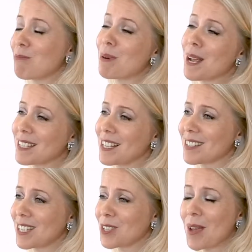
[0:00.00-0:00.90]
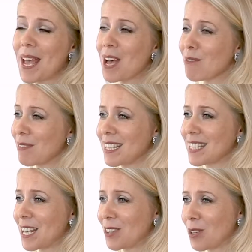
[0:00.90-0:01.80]
brain cells that you have, and there's
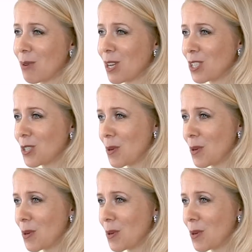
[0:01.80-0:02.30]
nothing we could do